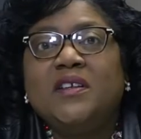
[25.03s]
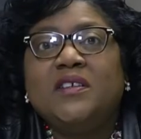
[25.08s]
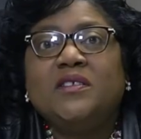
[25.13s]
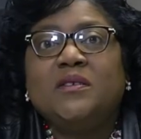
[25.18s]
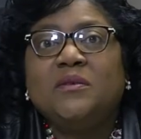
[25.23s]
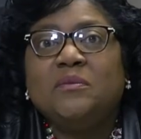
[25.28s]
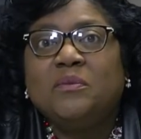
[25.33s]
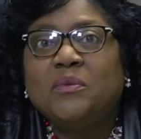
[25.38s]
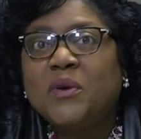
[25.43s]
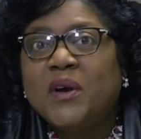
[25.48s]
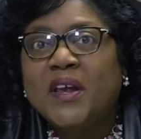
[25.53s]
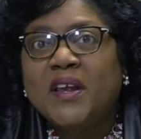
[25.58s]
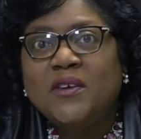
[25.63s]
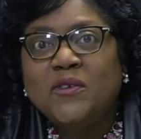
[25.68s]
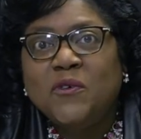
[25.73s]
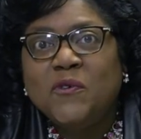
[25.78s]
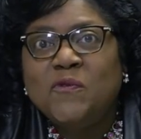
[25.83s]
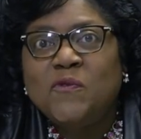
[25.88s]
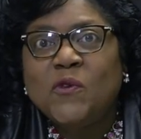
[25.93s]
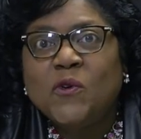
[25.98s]
It's a brand
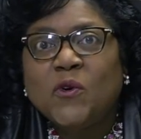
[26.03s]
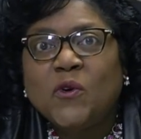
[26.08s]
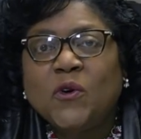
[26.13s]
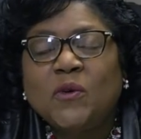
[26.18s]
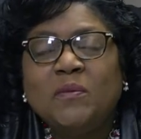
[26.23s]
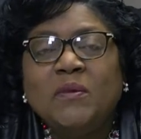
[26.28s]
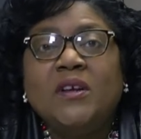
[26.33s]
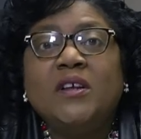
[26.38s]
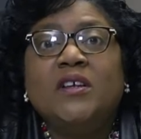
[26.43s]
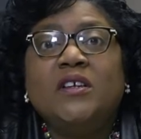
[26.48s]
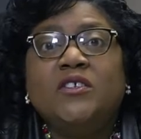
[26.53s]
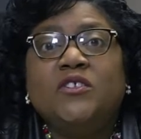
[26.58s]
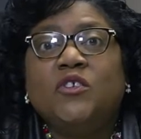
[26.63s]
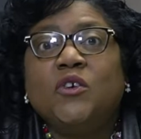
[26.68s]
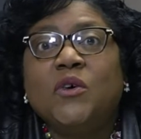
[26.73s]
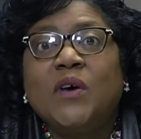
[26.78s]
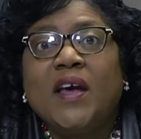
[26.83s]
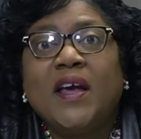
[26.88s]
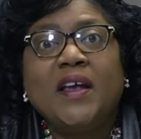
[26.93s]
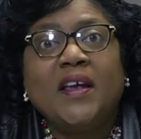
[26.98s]
new form.
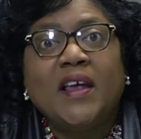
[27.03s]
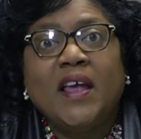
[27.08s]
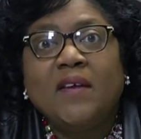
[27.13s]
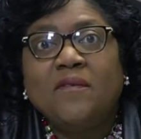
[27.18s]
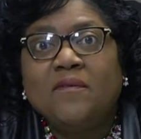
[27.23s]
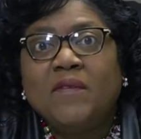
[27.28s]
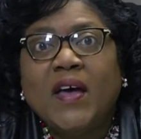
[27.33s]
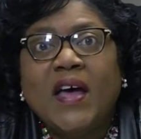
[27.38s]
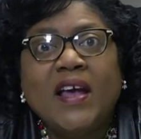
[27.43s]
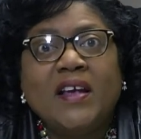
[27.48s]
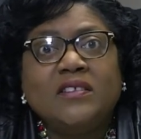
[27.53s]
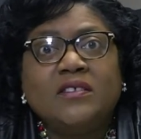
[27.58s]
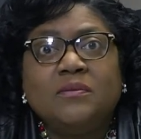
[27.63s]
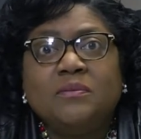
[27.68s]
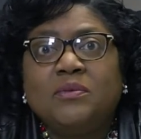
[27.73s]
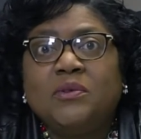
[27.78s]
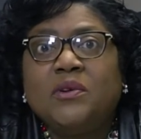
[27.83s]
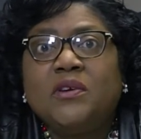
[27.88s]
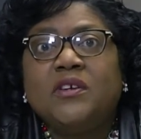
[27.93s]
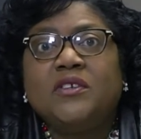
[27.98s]
So I advise
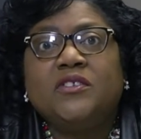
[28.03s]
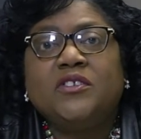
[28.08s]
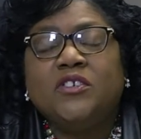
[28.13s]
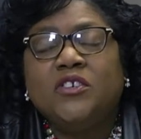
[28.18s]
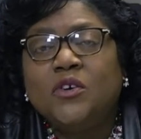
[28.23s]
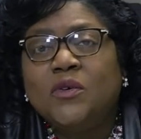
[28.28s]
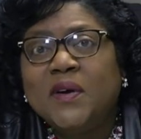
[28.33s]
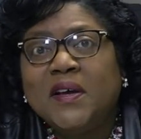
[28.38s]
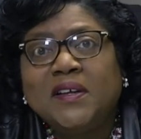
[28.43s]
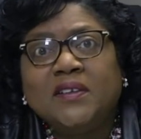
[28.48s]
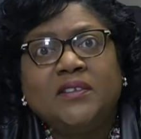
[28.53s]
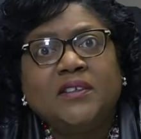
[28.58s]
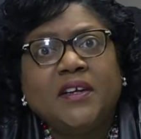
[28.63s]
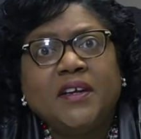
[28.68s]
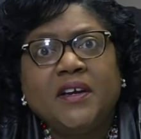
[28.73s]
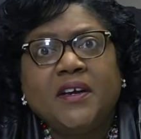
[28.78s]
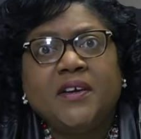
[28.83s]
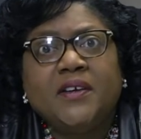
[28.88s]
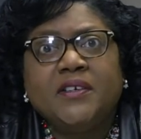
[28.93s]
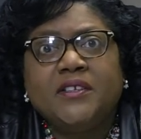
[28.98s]
employers to go out
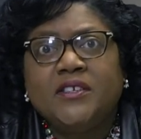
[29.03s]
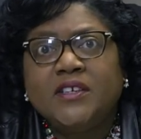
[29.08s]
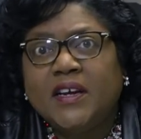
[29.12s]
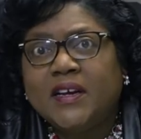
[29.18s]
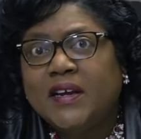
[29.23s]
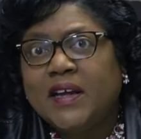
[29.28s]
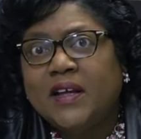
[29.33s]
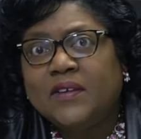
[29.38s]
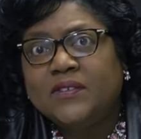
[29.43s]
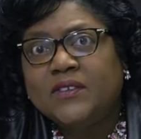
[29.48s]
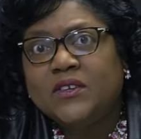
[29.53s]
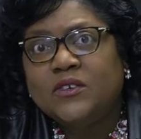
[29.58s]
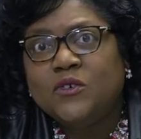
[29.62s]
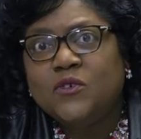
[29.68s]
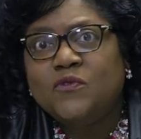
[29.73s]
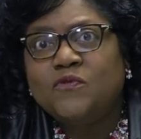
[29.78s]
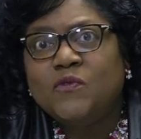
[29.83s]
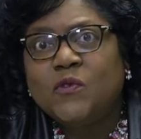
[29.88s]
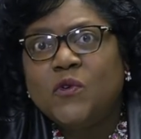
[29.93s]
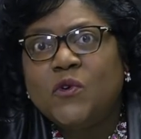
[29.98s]
there and check out the
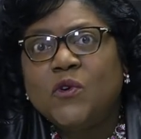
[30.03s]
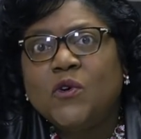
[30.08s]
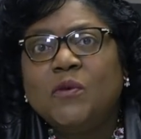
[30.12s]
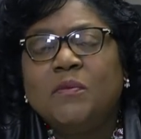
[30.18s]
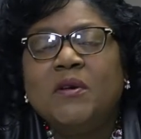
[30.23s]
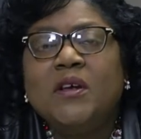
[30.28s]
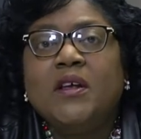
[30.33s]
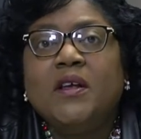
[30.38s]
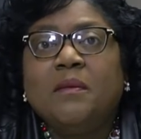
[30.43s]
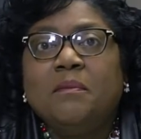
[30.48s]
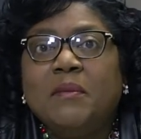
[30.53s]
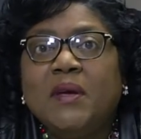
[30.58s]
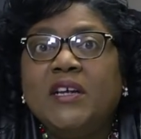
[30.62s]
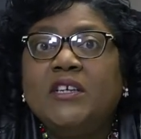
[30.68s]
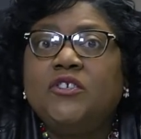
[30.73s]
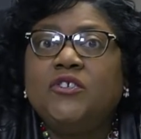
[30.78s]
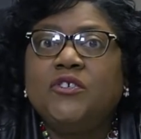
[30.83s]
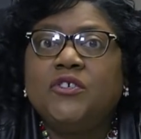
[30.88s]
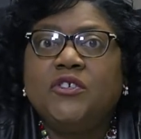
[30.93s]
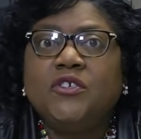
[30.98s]
new form.
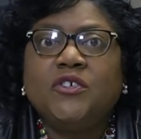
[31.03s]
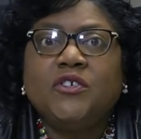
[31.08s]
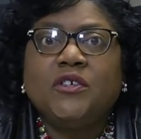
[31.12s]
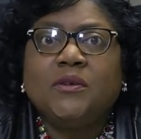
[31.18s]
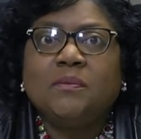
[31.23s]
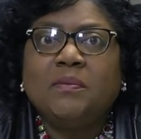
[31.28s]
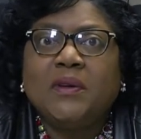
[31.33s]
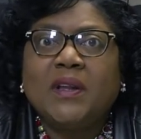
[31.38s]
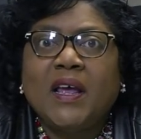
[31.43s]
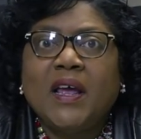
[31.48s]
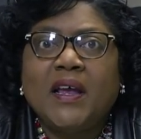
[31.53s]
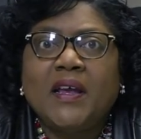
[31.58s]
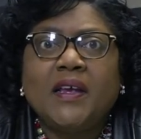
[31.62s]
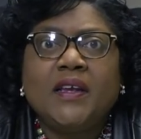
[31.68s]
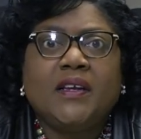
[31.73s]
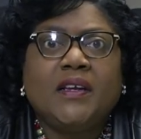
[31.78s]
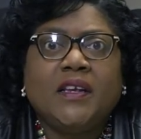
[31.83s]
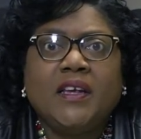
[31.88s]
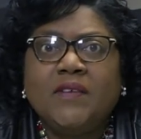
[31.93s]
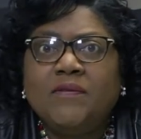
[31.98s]
Make sure you're
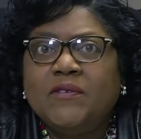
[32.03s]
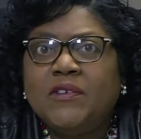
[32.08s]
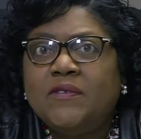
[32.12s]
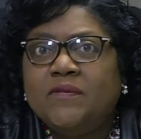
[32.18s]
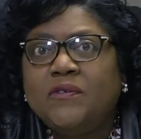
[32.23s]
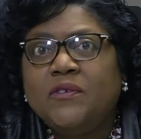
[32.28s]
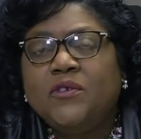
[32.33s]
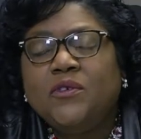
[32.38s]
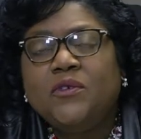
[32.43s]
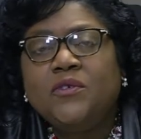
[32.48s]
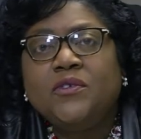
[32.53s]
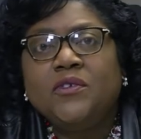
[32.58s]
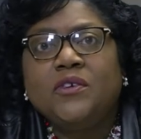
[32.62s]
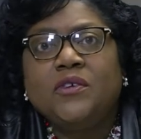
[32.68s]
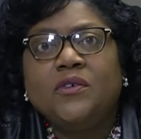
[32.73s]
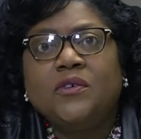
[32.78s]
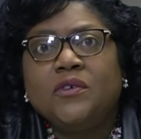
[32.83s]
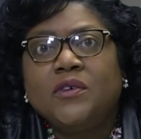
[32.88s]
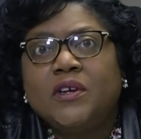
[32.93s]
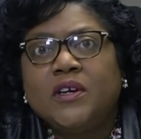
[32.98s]
compliant, even if you're using
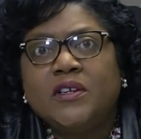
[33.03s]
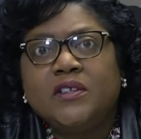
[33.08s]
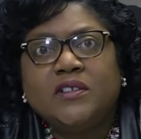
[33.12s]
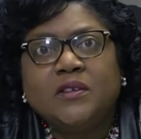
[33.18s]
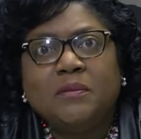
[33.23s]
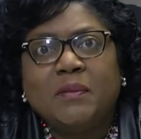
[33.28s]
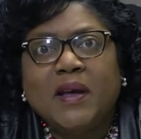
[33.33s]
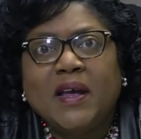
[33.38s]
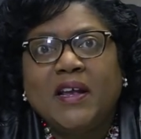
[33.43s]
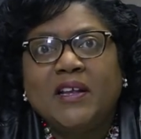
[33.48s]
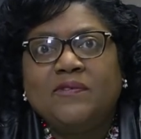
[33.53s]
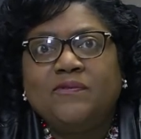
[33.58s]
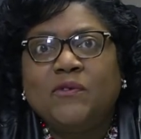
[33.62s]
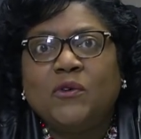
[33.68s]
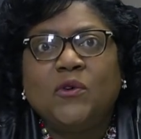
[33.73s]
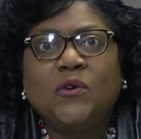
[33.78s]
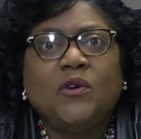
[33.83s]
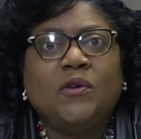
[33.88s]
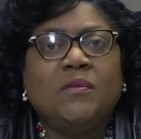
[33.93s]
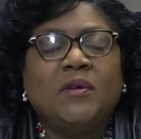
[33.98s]
your own customized
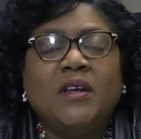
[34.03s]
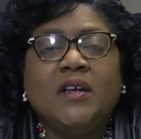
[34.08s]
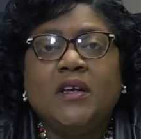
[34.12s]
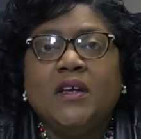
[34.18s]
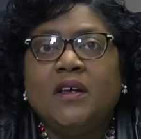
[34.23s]
form.